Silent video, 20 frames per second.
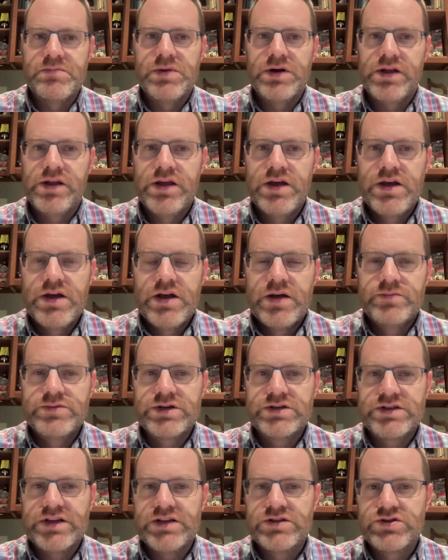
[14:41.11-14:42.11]
But I'm
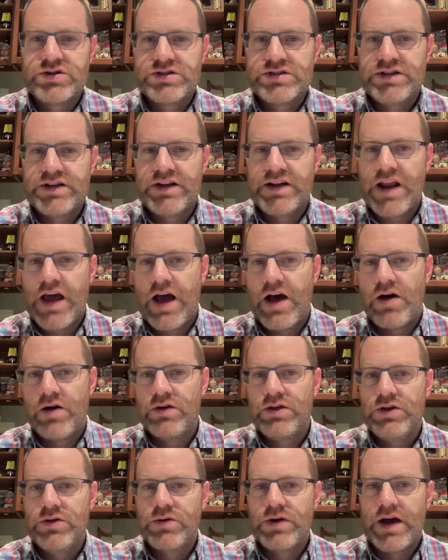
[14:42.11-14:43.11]
just interested in how
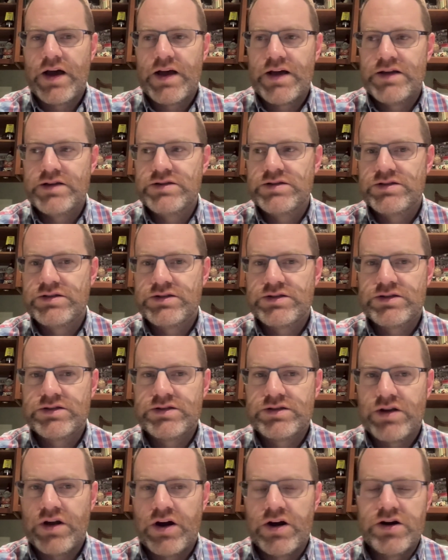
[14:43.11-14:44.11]
you guys
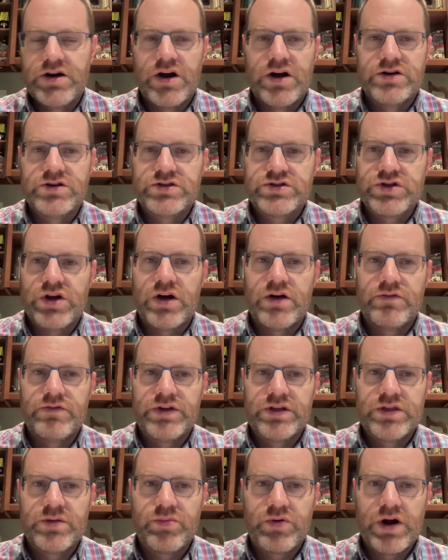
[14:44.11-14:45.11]
are
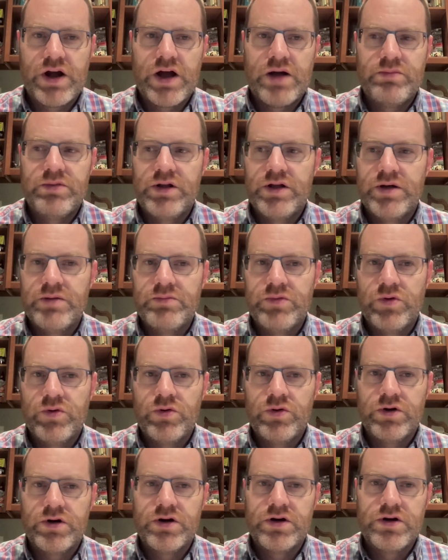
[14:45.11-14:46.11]
solving the problem,
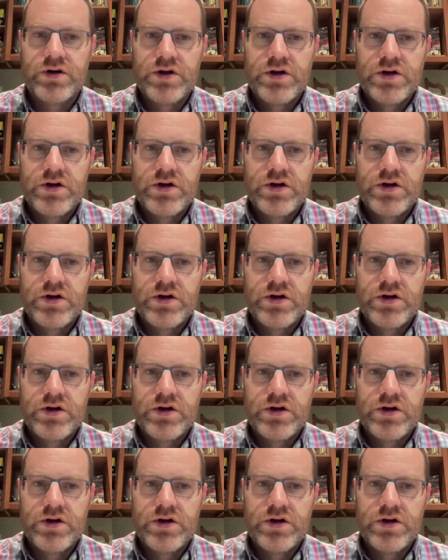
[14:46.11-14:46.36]
or